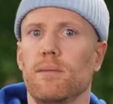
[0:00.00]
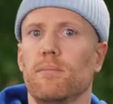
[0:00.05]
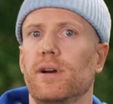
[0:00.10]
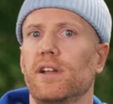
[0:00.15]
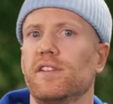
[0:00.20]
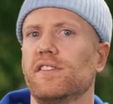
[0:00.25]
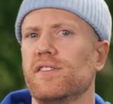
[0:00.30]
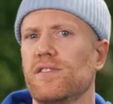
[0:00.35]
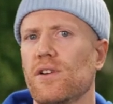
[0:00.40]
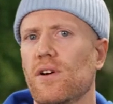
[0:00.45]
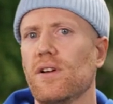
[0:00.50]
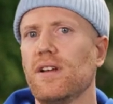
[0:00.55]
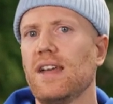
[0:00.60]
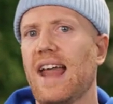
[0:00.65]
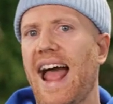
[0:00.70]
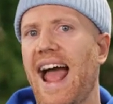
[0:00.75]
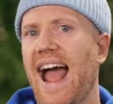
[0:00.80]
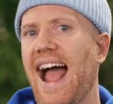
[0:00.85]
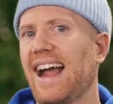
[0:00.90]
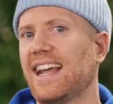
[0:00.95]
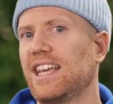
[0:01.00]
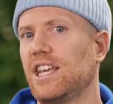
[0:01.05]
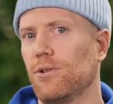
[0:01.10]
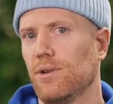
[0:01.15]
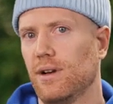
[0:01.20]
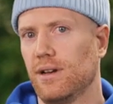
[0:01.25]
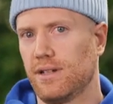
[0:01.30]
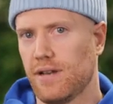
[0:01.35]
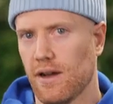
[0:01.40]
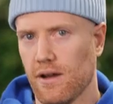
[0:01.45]
But it's not an
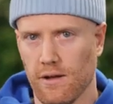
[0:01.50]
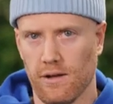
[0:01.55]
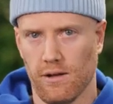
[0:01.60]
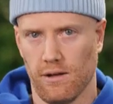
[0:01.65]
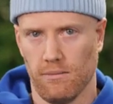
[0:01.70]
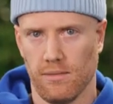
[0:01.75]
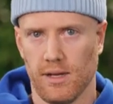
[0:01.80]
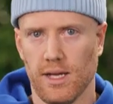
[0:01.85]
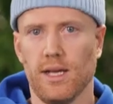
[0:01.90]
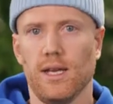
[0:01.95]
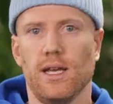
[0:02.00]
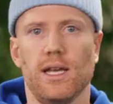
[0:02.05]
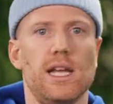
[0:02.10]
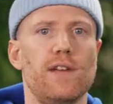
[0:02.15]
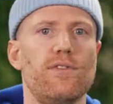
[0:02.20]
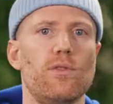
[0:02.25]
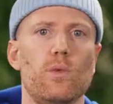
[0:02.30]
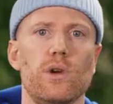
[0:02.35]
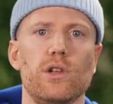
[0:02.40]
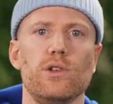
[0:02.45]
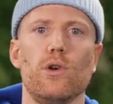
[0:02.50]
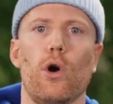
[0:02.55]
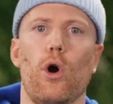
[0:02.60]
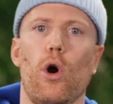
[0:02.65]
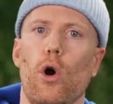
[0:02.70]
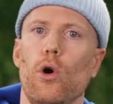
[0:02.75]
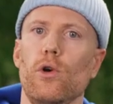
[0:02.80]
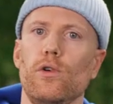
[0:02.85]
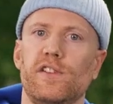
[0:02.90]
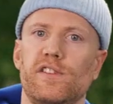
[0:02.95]
accurate term. Even when you
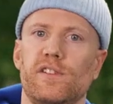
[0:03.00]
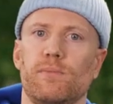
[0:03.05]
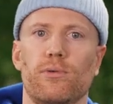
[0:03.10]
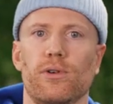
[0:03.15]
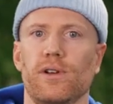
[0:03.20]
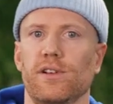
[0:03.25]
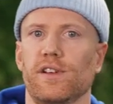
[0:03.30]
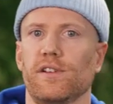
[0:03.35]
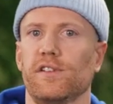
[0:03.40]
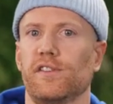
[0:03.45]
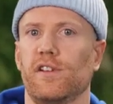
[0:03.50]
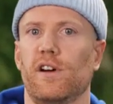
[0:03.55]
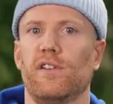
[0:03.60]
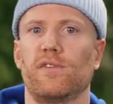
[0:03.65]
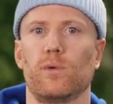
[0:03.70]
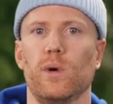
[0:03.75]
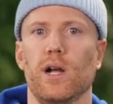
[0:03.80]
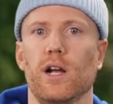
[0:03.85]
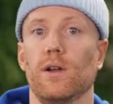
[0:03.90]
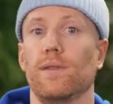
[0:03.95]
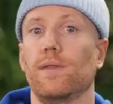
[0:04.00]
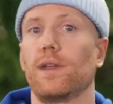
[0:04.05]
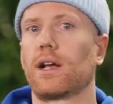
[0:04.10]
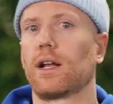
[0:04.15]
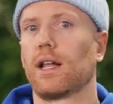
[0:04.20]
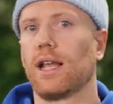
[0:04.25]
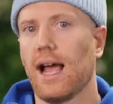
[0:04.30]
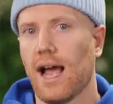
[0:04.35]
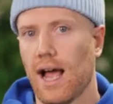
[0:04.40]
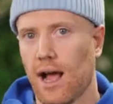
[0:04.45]
host printing software in the
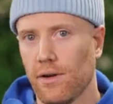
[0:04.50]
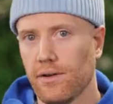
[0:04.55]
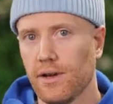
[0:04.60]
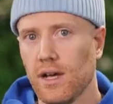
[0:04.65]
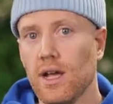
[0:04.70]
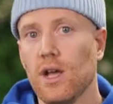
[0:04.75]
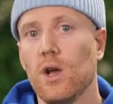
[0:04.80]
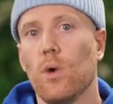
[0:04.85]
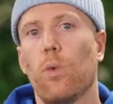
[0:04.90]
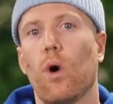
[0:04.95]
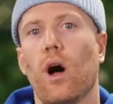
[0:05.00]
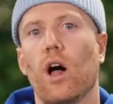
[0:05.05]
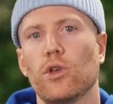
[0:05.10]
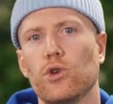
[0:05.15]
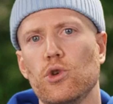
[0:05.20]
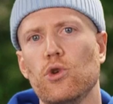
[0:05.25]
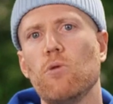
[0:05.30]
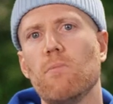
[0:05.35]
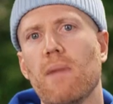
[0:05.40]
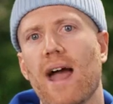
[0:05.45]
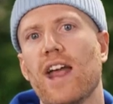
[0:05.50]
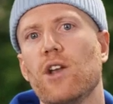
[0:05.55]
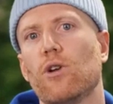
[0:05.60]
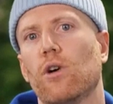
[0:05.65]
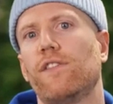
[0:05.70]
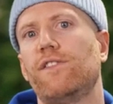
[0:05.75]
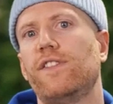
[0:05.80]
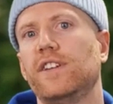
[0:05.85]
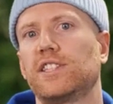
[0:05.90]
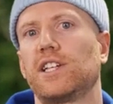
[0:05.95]
cloud, while you may
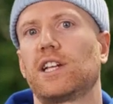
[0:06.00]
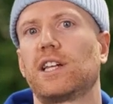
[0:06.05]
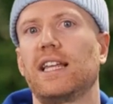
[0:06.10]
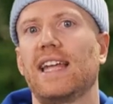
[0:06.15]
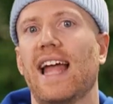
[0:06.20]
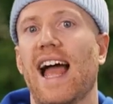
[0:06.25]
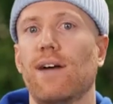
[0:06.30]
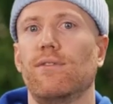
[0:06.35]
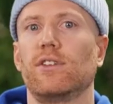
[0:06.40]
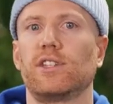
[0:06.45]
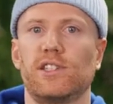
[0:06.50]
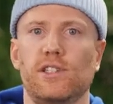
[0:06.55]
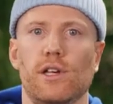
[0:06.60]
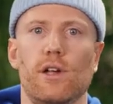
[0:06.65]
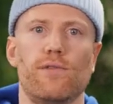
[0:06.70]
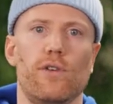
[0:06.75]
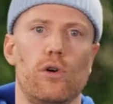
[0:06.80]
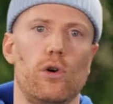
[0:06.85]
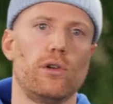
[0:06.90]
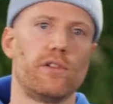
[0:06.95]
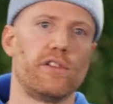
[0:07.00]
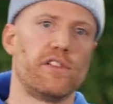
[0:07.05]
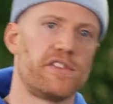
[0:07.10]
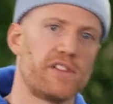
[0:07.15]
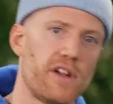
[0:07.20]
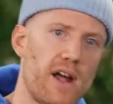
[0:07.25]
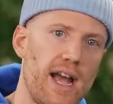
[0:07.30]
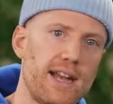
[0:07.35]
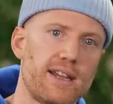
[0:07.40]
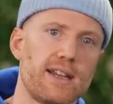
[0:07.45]
not physically have a server on
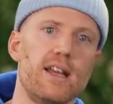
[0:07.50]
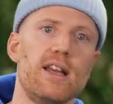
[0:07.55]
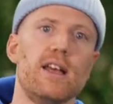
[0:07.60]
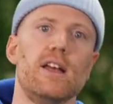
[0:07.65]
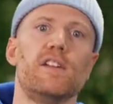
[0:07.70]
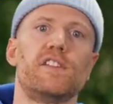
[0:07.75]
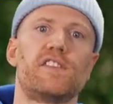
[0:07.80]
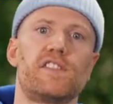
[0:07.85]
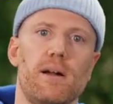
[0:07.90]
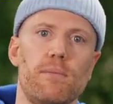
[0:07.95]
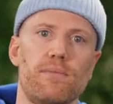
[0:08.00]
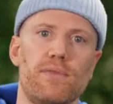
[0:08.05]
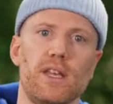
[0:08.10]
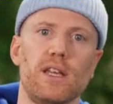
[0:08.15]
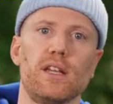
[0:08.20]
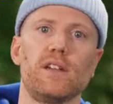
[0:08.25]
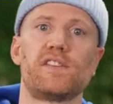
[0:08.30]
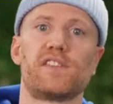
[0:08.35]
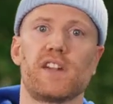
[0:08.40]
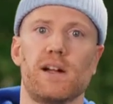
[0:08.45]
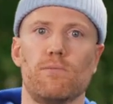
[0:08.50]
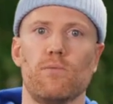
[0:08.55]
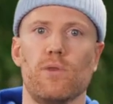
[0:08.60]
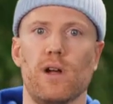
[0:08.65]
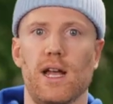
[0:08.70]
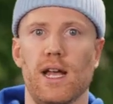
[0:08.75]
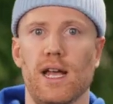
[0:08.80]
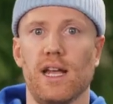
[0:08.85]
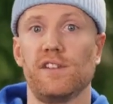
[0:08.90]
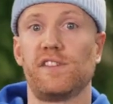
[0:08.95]
site, something
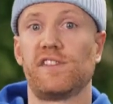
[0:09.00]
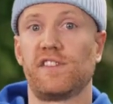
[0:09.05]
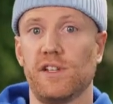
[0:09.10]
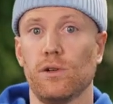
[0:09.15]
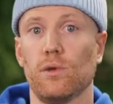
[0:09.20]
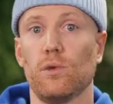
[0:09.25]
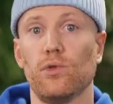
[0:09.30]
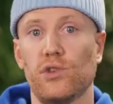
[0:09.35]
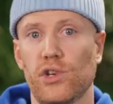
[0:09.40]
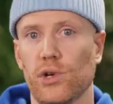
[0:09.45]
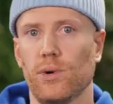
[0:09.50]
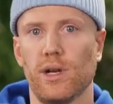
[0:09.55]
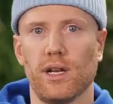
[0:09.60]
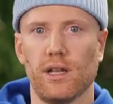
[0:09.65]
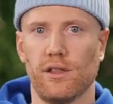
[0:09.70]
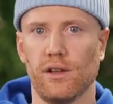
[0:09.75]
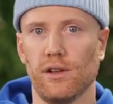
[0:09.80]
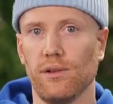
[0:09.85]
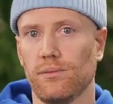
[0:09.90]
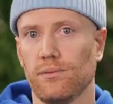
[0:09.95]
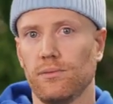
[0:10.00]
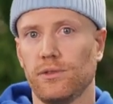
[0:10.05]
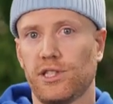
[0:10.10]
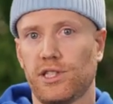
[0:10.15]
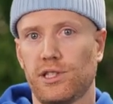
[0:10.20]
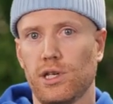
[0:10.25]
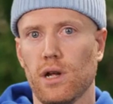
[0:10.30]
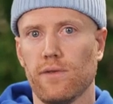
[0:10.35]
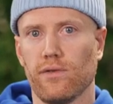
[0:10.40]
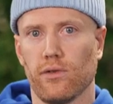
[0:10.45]
somewhere is still doing the
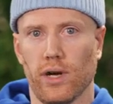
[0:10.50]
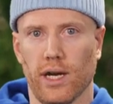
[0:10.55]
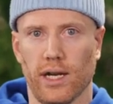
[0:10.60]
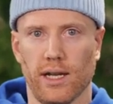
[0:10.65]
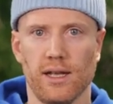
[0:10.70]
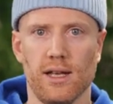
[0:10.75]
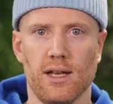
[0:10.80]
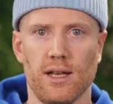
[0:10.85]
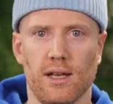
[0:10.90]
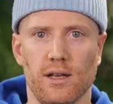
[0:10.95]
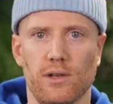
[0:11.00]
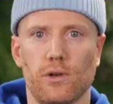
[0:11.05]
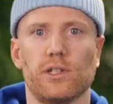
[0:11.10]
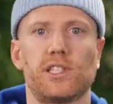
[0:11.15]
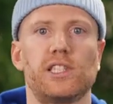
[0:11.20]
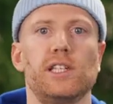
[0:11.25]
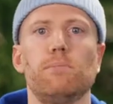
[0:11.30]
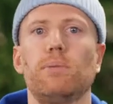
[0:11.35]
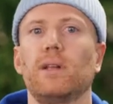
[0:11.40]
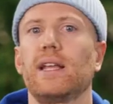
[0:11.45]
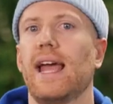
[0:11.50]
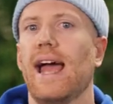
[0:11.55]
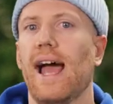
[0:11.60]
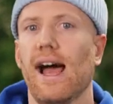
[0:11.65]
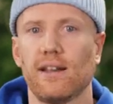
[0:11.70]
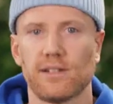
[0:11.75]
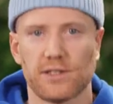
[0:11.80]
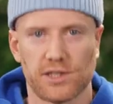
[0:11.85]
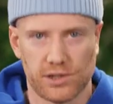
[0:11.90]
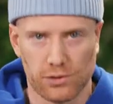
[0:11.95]
servering. You're simply
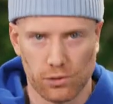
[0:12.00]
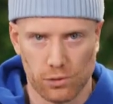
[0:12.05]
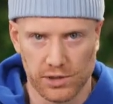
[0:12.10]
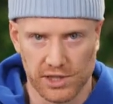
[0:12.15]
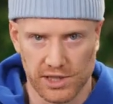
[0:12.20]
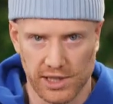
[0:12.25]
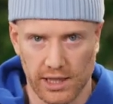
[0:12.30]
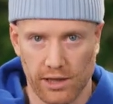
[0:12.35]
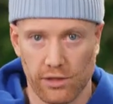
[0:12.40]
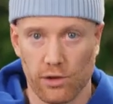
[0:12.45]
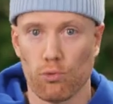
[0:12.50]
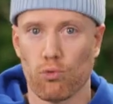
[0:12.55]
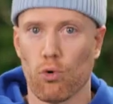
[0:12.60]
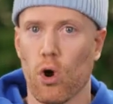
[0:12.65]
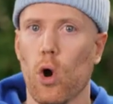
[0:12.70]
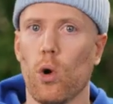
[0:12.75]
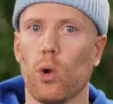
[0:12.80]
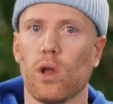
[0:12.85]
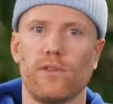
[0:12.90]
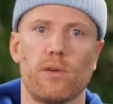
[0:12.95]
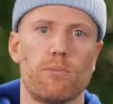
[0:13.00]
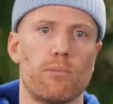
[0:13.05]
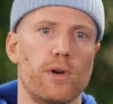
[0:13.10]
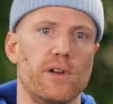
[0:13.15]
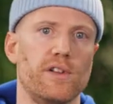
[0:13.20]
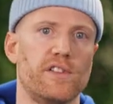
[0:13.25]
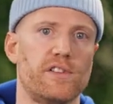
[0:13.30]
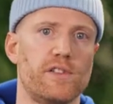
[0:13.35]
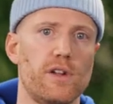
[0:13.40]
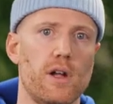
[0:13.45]
outsourcing the role of a
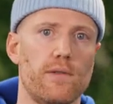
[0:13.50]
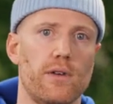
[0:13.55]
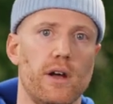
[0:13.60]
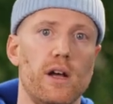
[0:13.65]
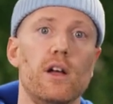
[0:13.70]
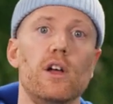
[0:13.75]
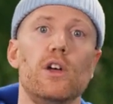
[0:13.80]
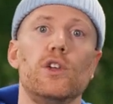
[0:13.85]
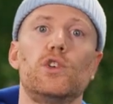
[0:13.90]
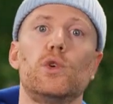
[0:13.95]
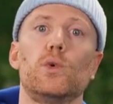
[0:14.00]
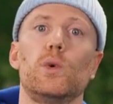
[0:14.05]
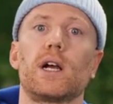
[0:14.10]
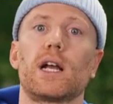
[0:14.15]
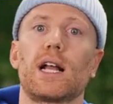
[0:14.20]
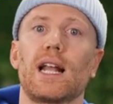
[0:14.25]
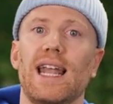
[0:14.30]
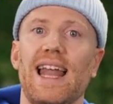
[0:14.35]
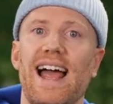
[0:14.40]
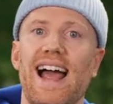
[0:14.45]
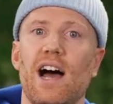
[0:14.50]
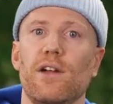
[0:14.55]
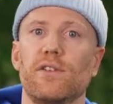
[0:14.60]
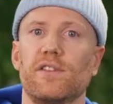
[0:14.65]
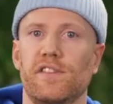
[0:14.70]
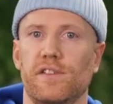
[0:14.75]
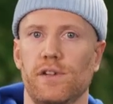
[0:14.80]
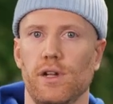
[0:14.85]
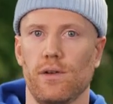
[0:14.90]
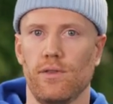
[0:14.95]
print server to a cloud
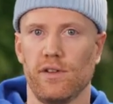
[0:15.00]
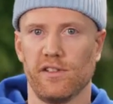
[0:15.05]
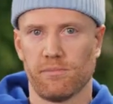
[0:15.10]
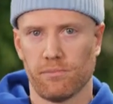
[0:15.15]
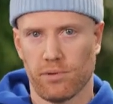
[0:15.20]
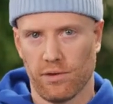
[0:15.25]
service